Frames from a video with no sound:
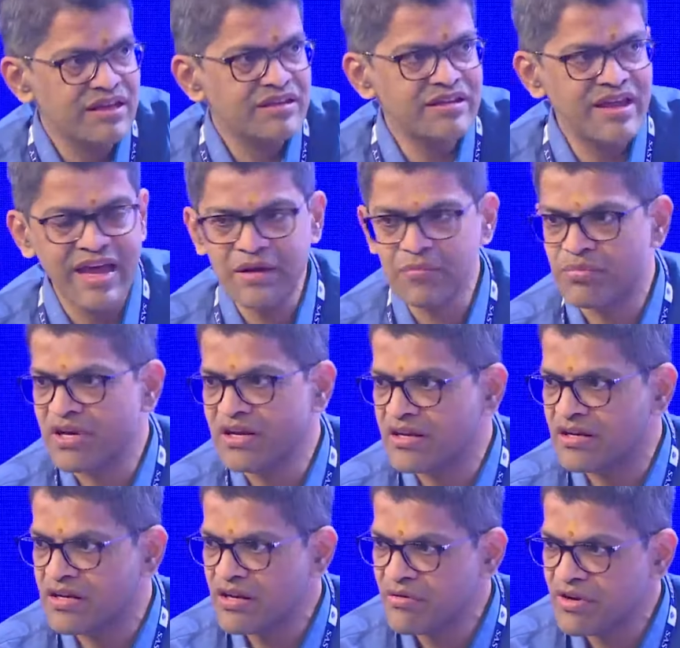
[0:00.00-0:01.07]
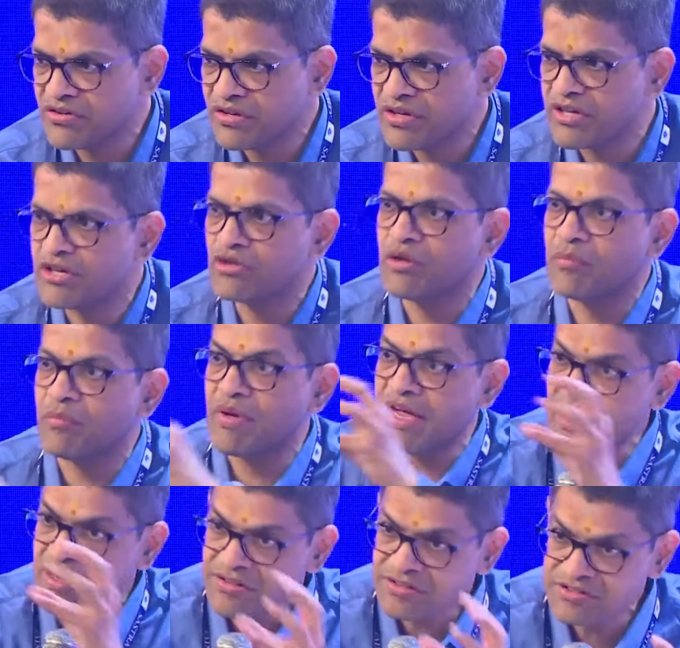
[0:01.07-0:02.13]
Then bring innovation into the
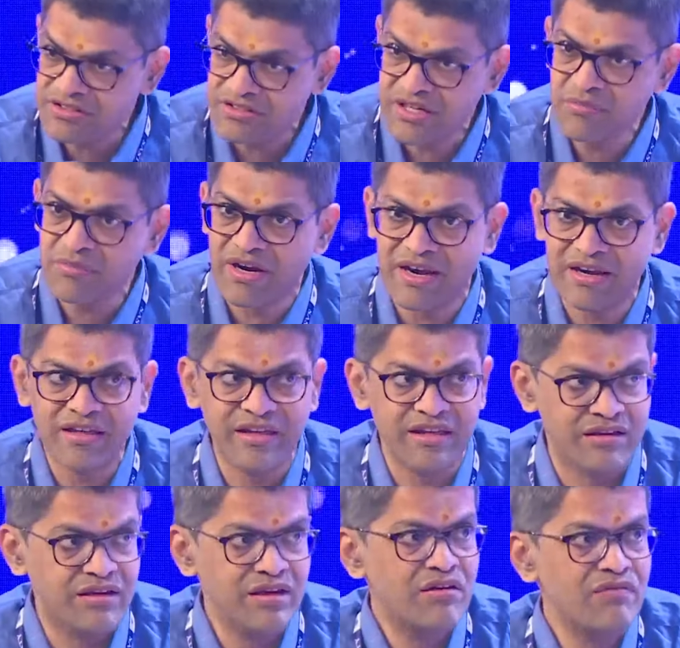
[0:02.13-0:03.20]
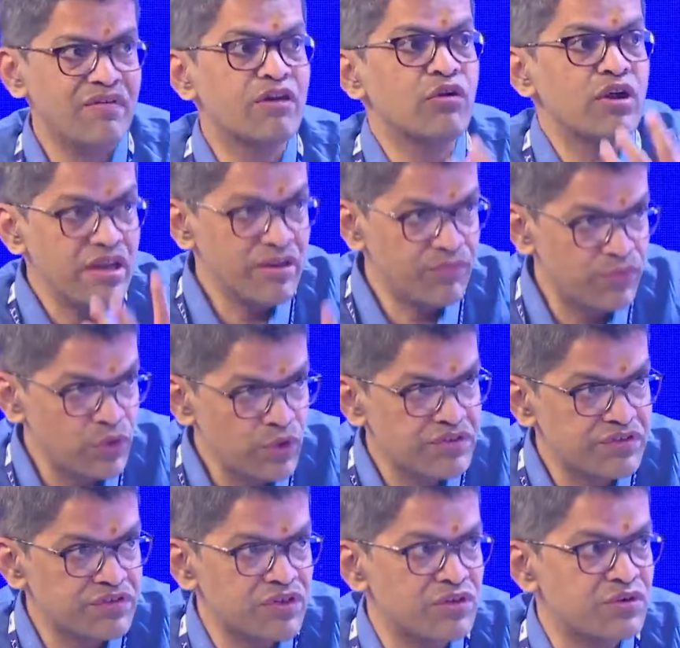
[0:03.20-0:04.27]
mainstream ranking where only few
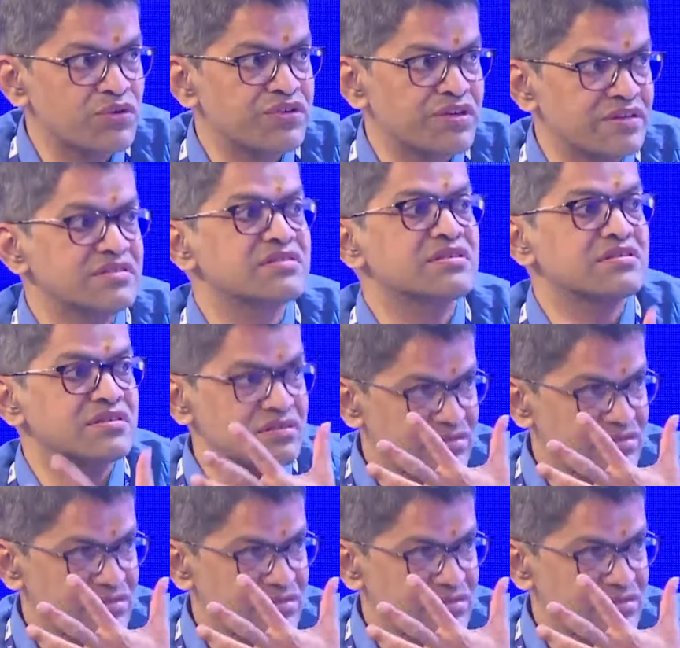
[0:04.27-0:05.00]
institutions